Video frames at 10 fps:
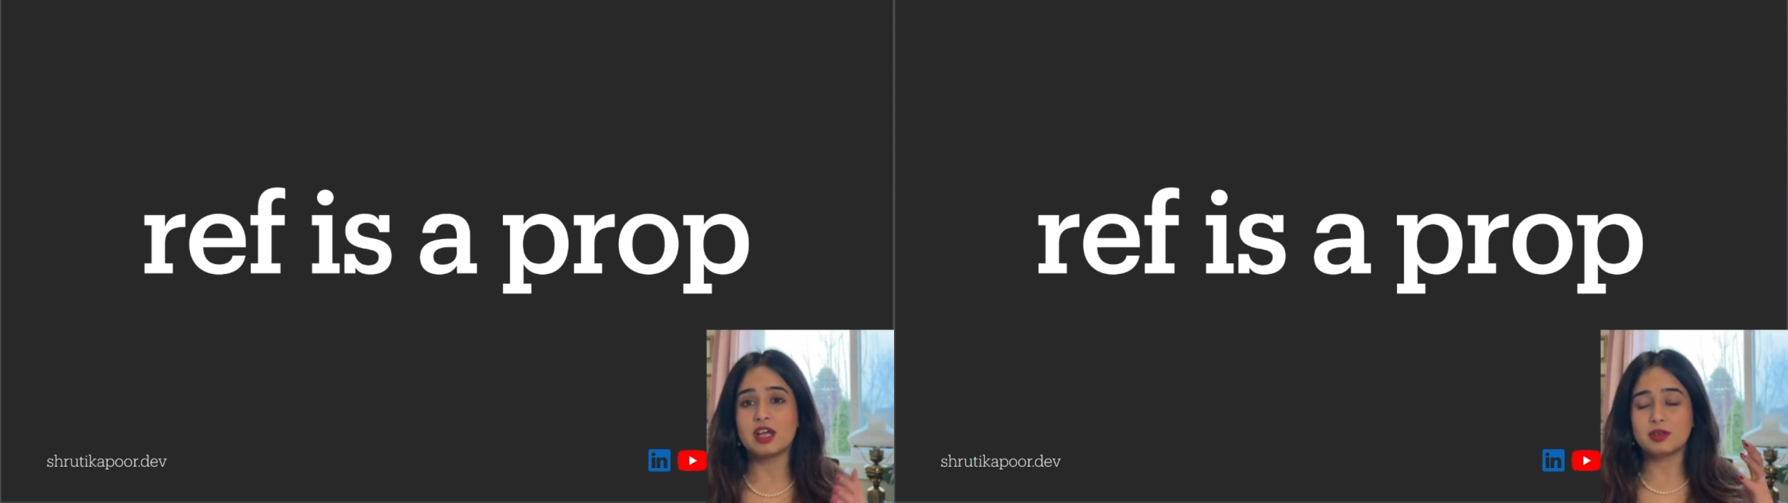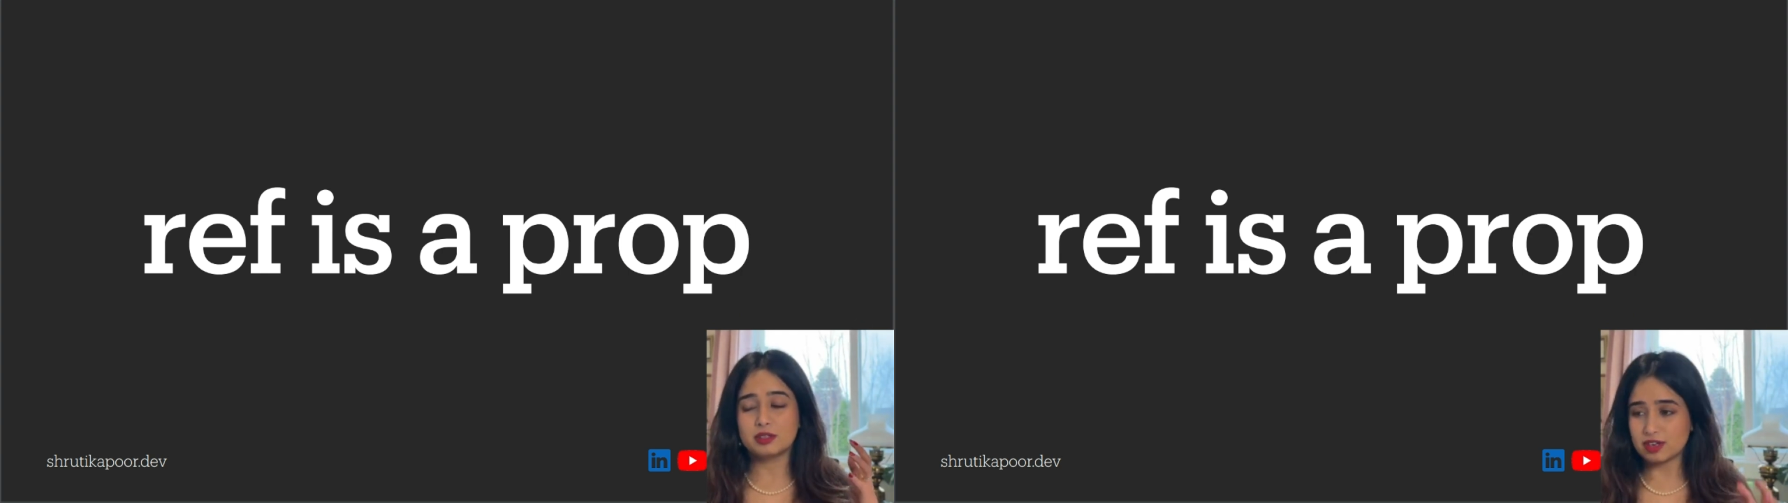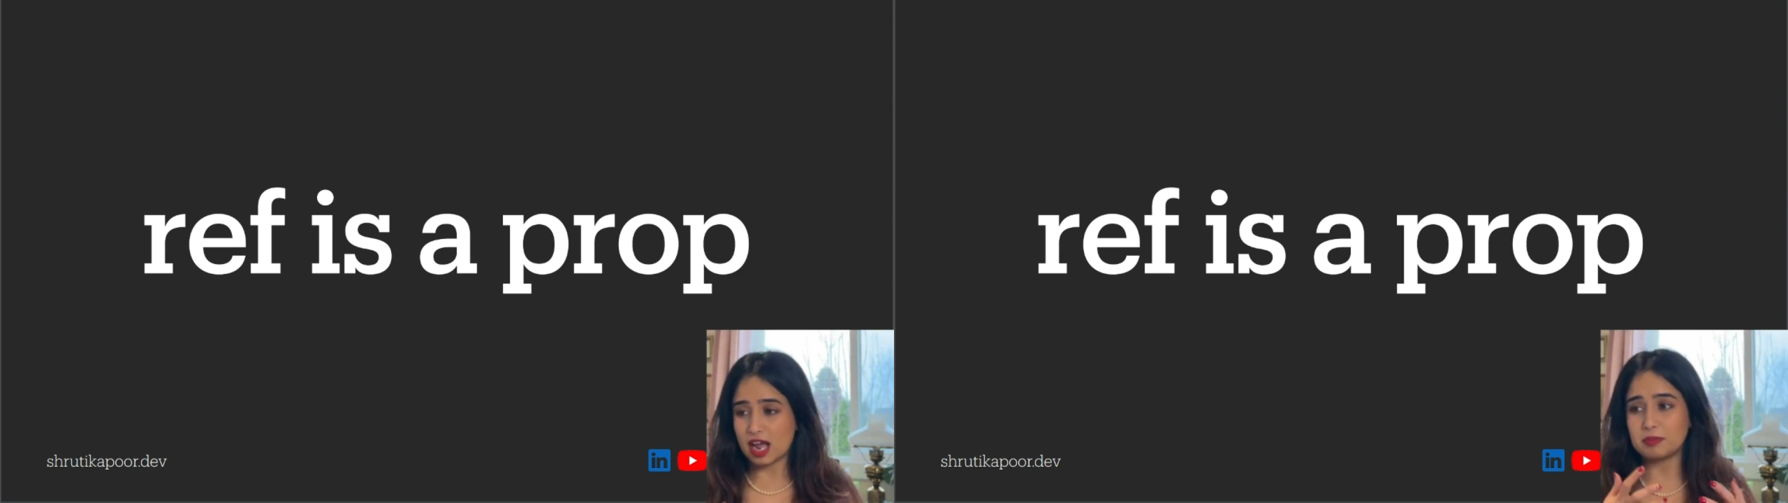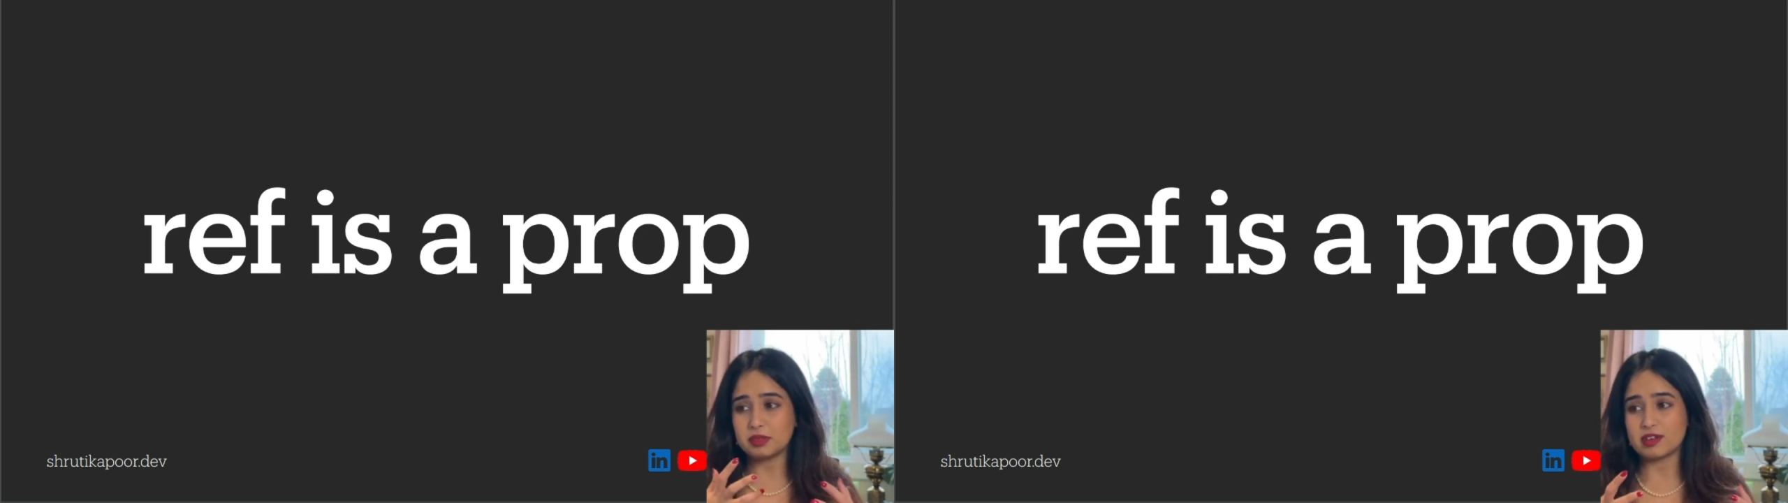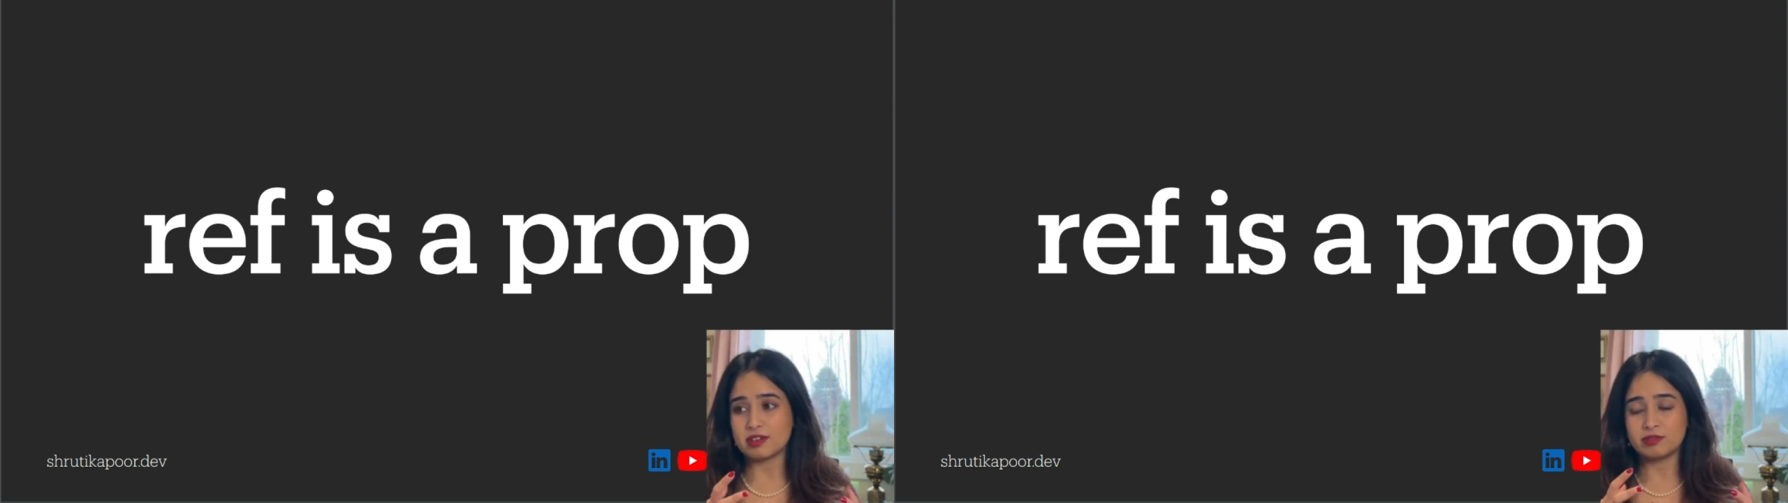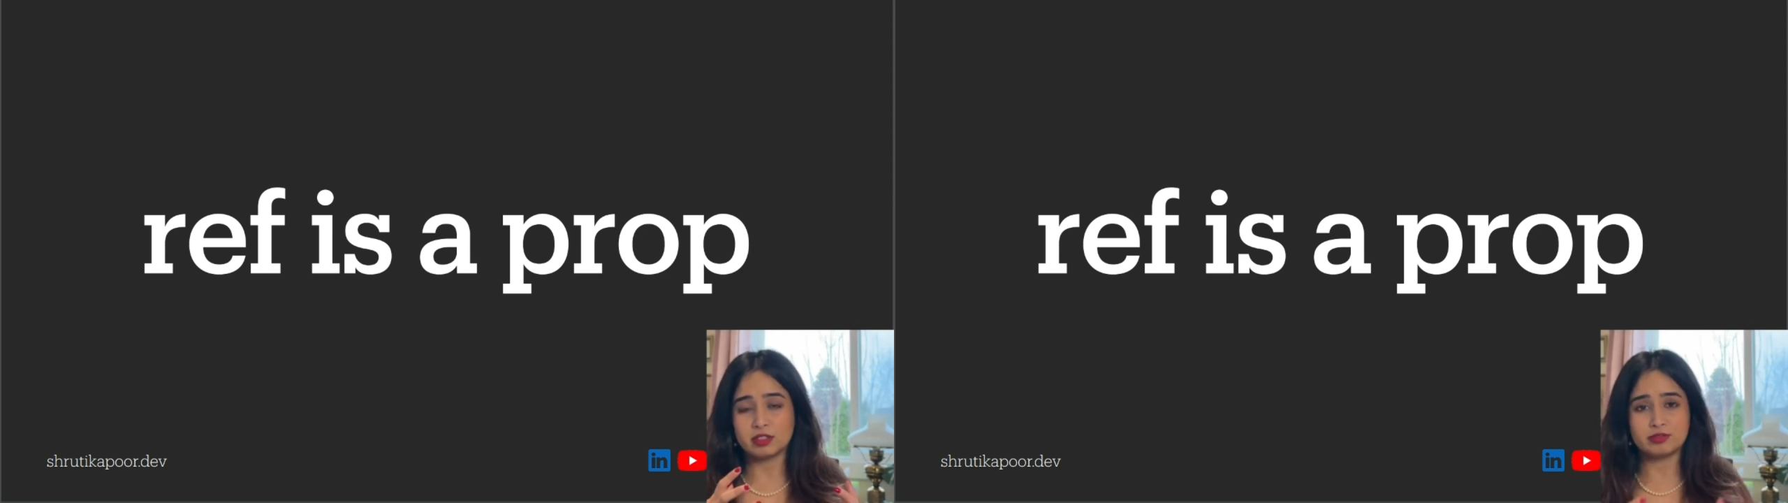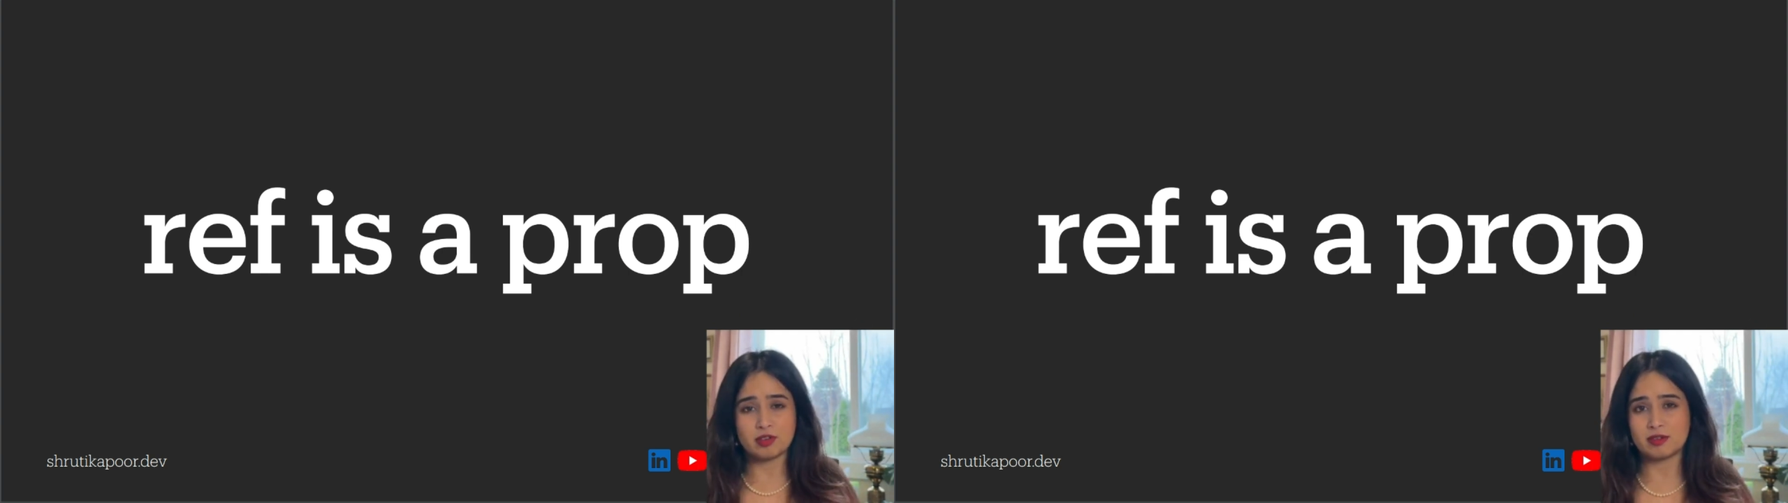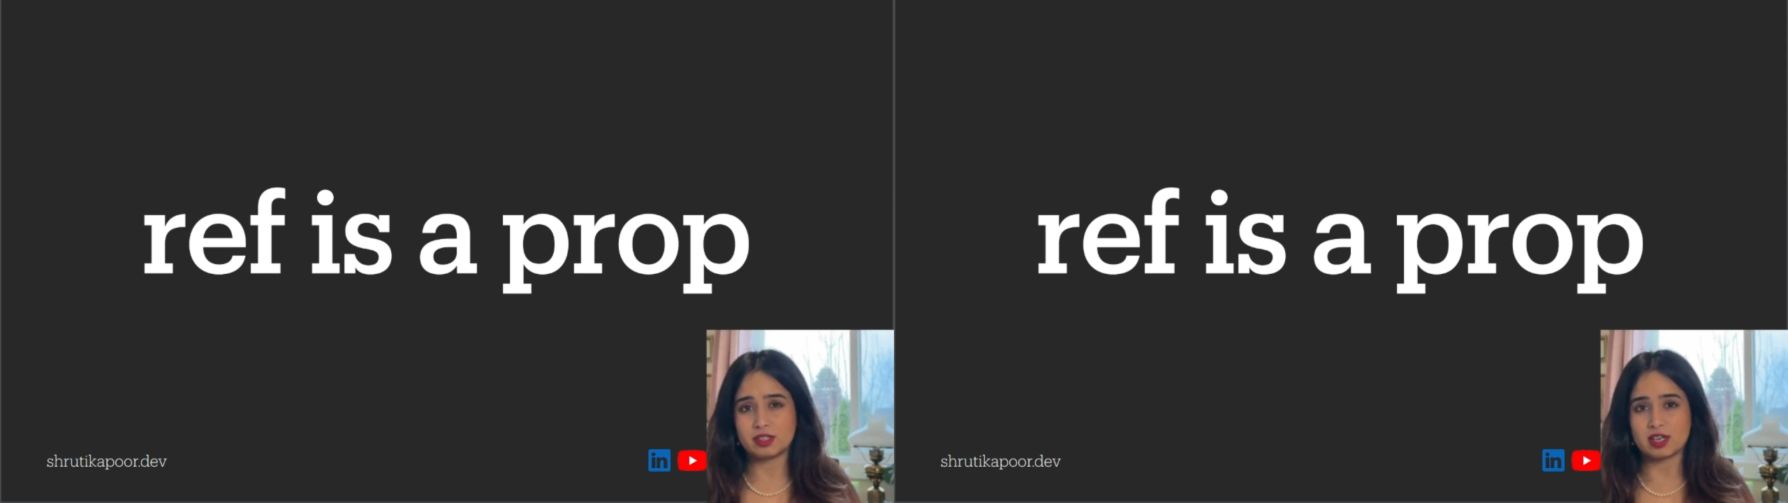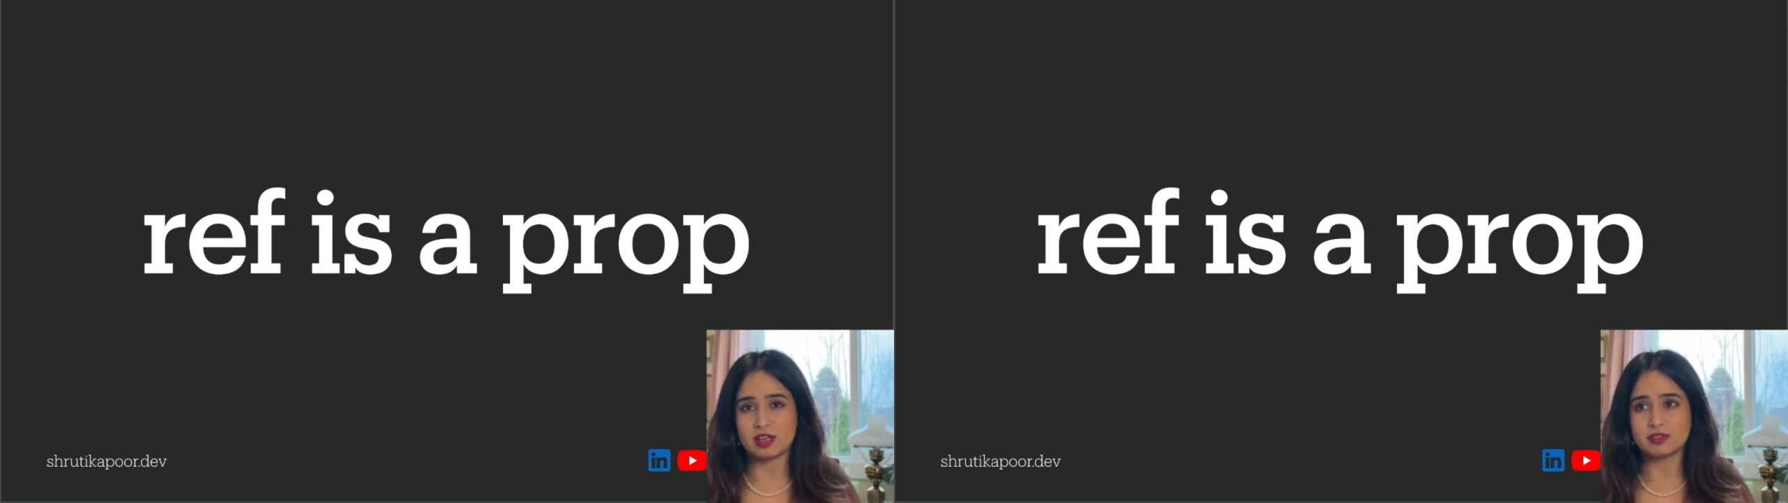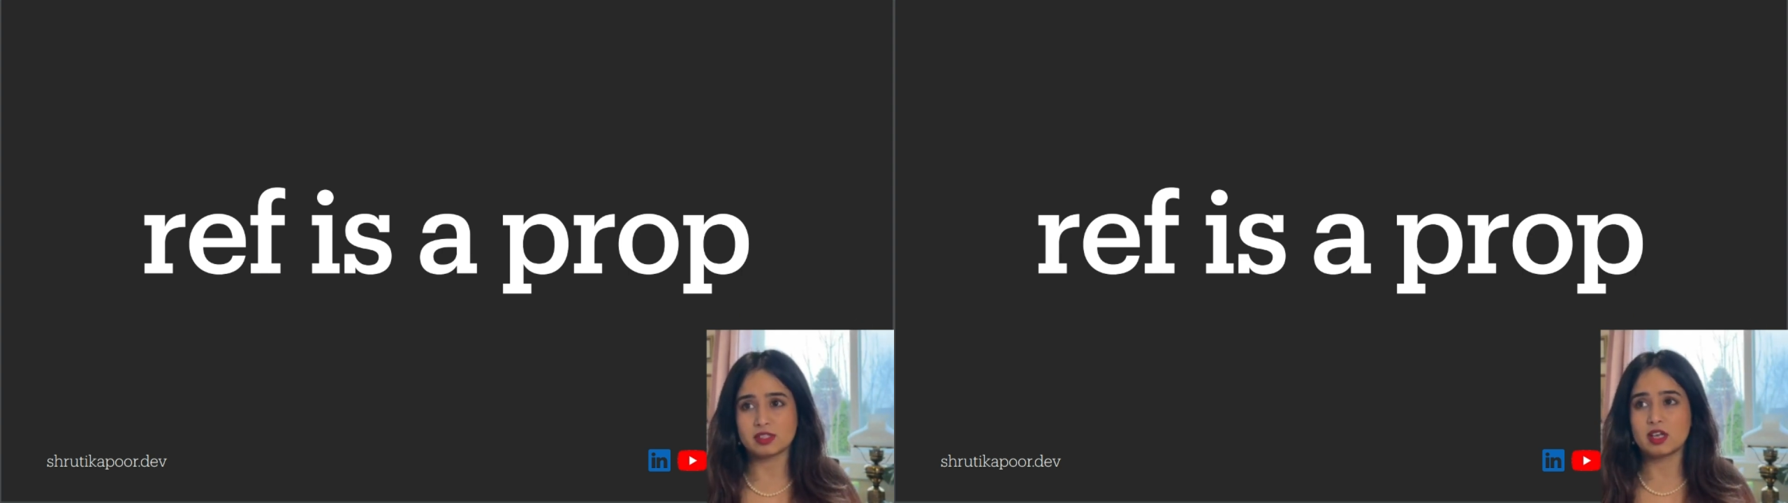wrap a ref with forward refs.